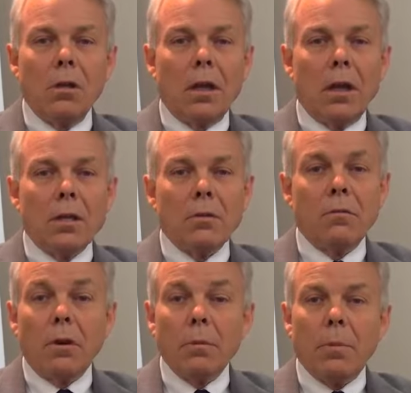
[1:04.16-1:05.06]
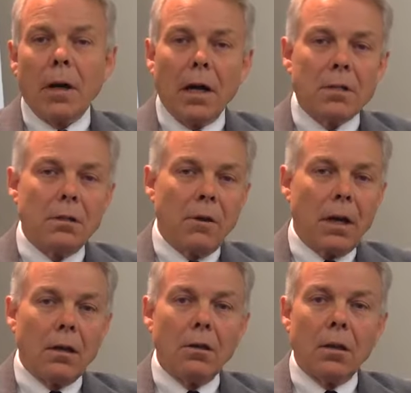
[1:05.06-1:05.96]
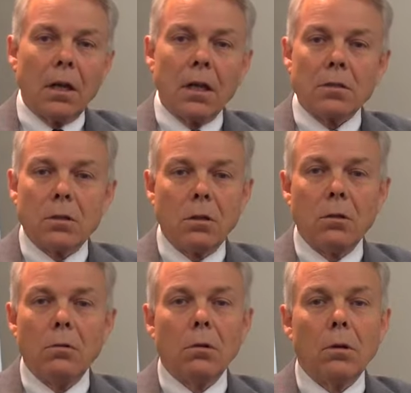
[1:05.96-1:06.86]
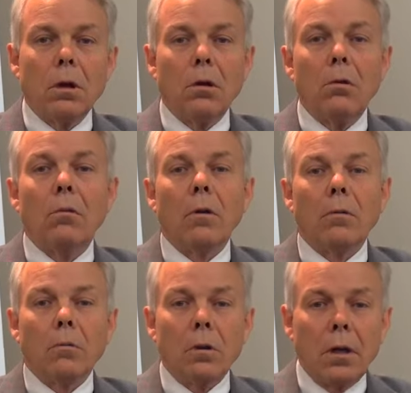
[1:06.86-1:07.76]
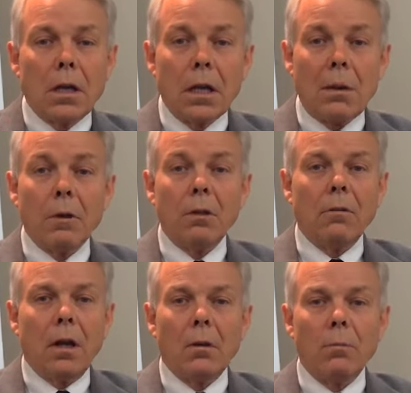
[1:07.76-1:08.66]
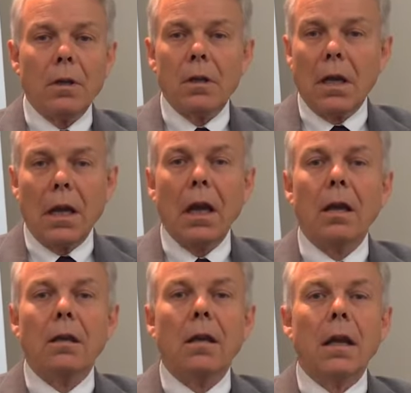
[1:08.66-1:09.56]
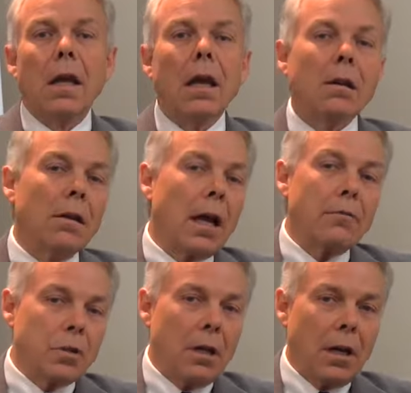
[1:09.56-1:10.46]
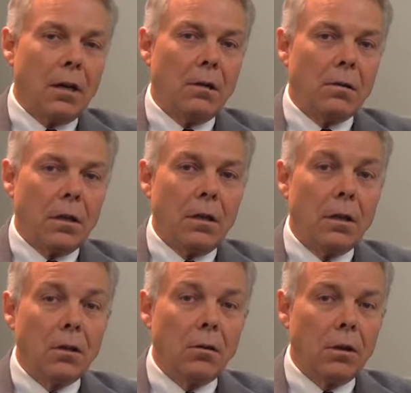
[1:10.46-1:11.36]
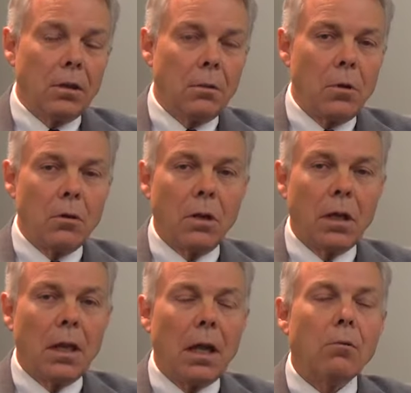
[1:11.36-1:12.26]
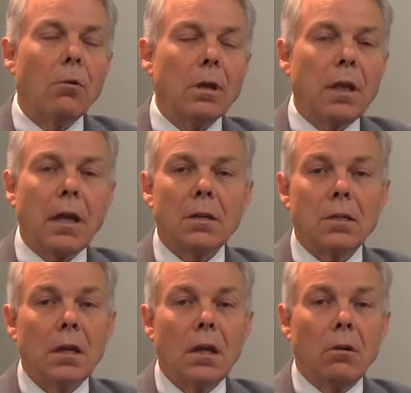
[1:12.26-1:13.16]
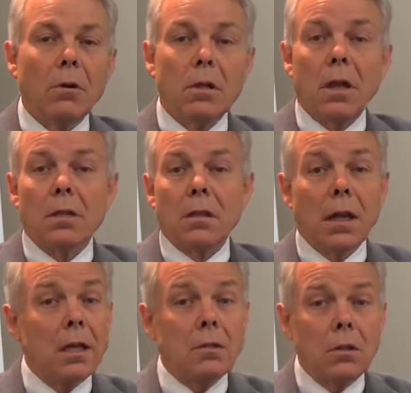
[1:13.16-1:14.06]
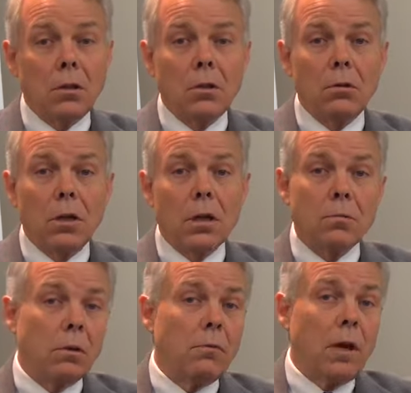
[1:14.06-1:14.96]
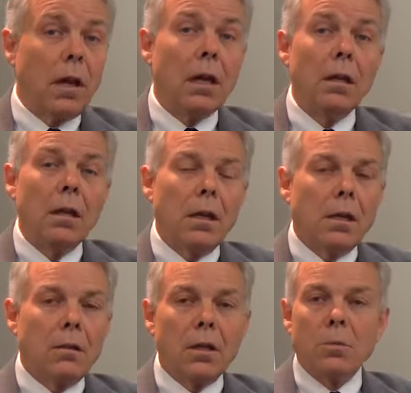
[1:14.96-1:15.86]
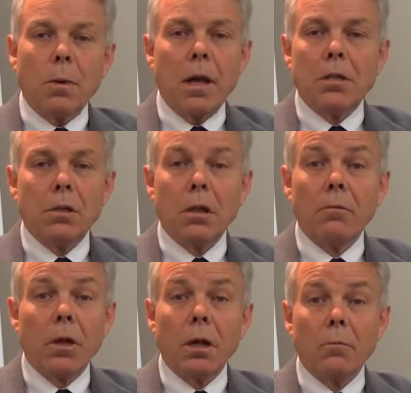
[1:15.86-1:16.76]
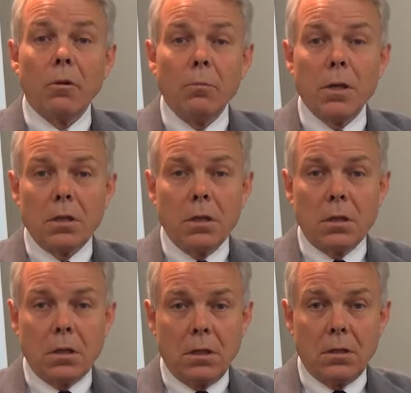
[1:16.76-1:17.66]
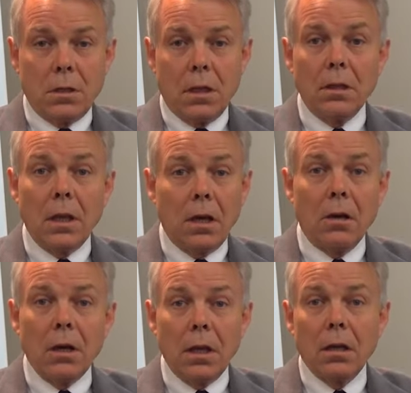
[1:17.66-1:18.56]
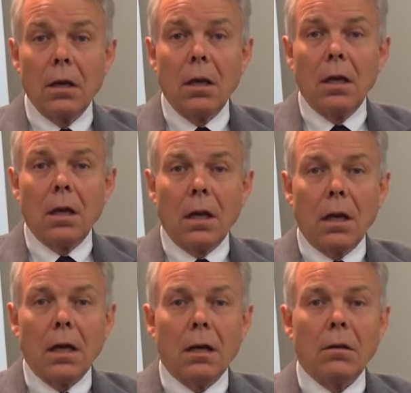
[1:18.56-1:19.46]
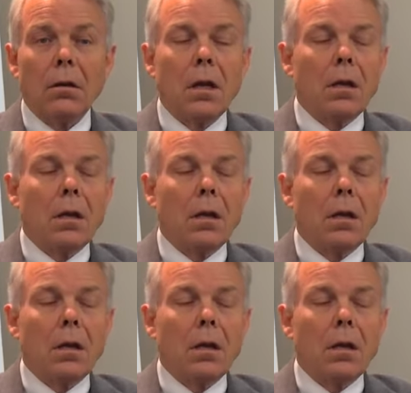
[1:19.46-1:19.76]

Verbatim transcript: that has a very positive outlook as to you know economic development and and lifestyle here in the community. And what that's what that's led to is we've had the expansion of a number of businesses in the area. Uh,